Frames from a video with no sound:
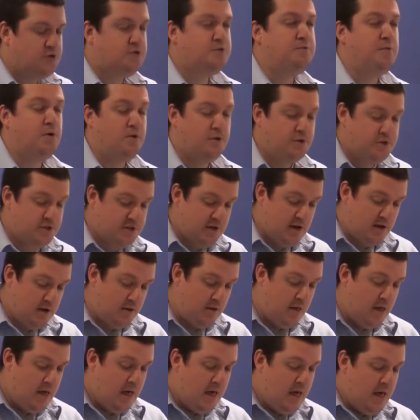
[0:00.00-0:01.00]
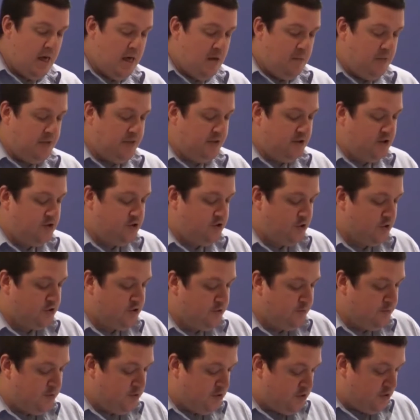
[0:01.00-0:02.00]
smaller scale, but the
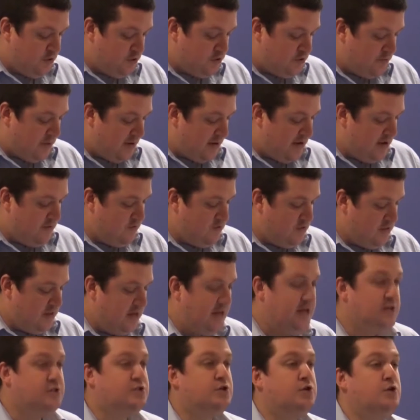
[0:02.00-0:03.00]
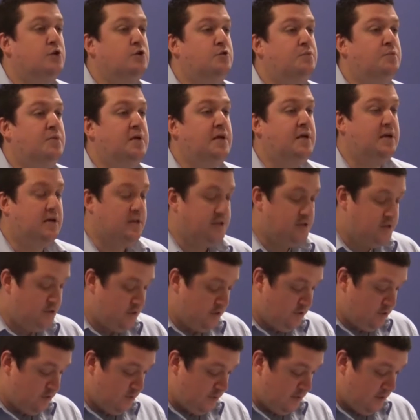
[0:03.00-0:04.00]
destruction produced by even these could be
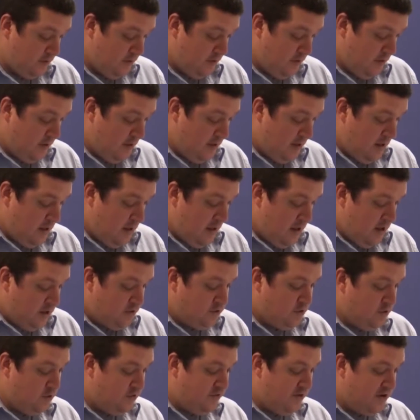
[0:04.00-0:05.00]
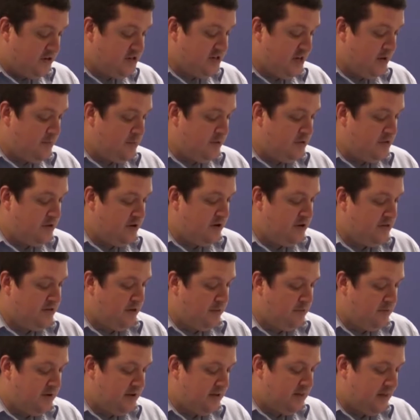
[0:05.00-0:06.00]
considerable. So, for example, the
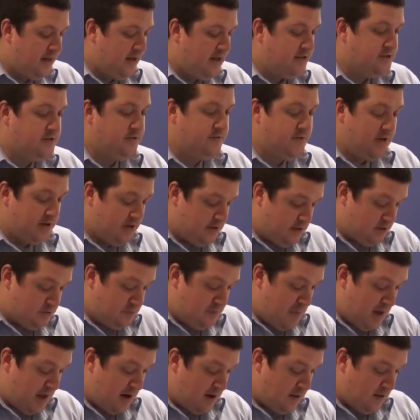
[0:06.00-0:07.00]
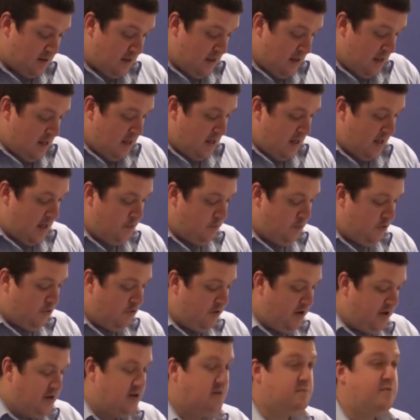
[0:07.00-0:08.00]
Northumbrian lands of Nicholas Mennell were
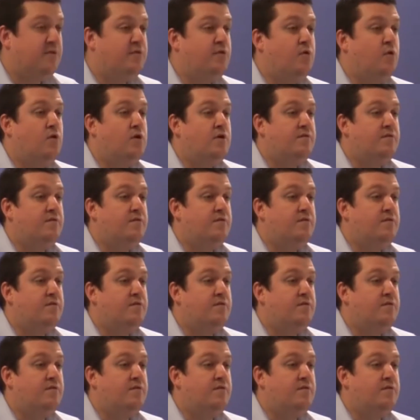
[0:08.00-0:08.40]
raided before